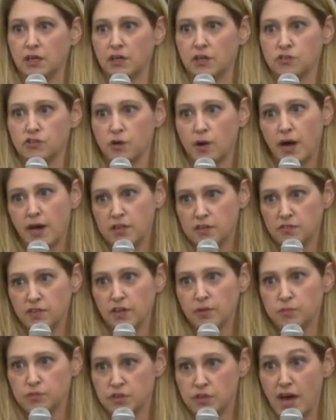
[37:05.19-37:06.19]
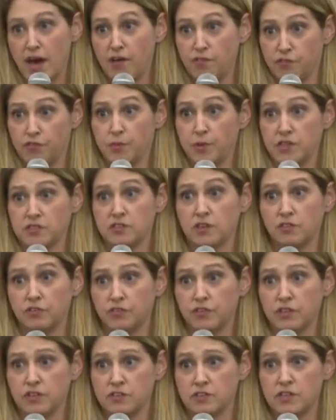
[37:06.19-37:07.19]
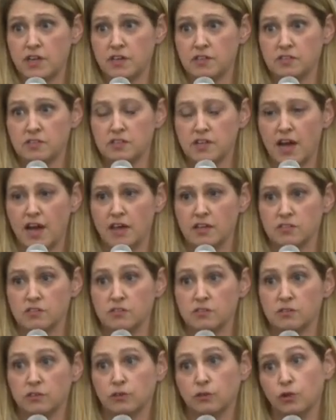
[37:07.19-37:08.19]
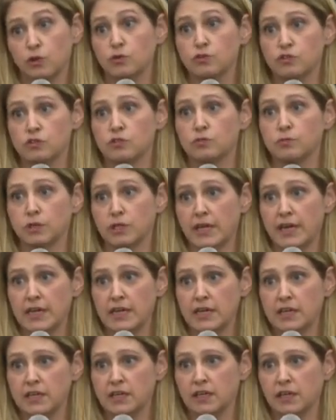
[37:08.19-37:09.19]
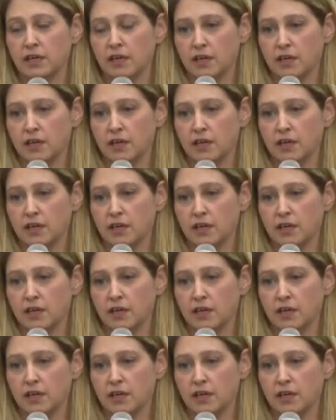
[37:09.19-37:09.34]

So I developed that for myself for this test as loads thermal lighting.